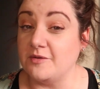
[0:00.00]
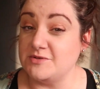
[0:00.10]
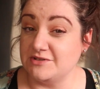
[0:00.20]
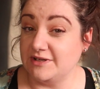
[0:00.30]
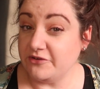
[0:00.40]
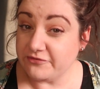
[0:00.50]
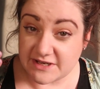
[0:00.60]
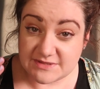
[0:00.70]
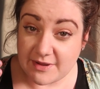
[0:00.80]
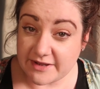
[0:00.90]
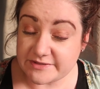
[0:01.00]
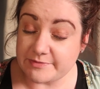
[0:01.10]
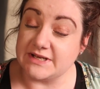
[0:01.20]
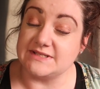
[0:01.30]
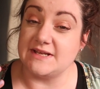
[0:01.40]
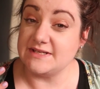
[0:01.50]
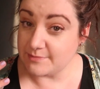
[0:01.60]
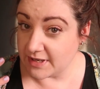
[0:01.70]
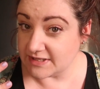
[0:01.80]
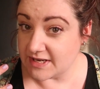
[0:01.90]
I'm doing a little face mask because it
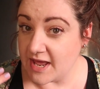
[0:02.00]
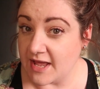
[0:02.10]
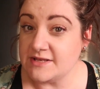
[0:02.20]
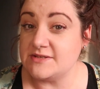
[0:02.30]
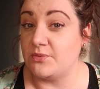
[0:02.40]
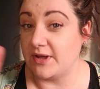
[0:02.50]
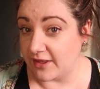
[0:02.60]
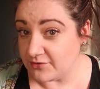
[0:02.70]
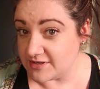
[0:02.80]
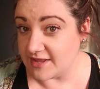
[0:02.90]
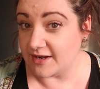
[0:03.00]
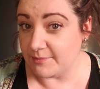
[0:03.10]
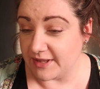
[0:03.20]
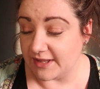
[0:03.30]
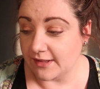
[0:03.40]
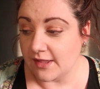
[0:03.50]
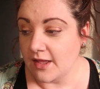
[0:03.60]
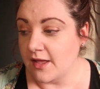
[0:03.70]
is Monday, so we'll get onto that in a bit.